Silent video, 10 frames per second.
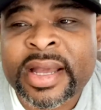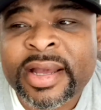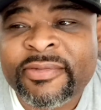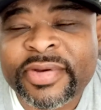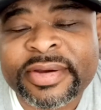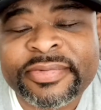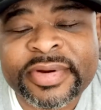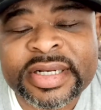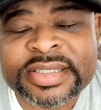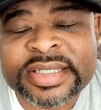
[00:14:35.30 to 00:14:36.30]
Feel
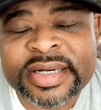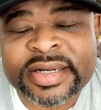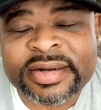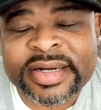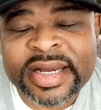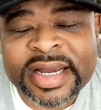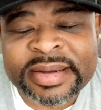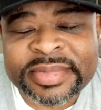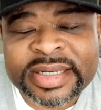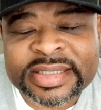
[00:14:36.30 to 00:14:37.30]
free to share your
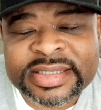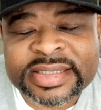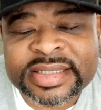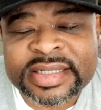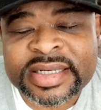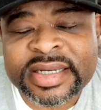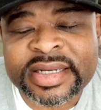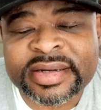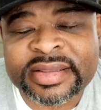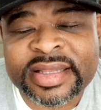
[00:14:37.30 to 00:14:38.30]
comments
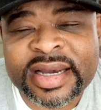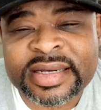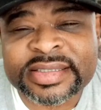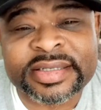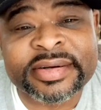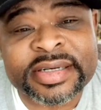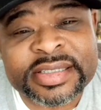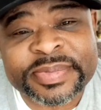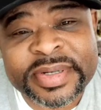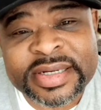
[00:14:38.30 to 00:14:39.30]
and your thoughts and your
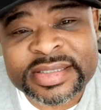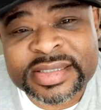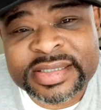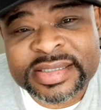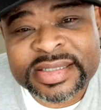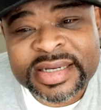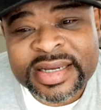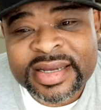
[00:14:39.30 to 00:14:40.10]
experiences.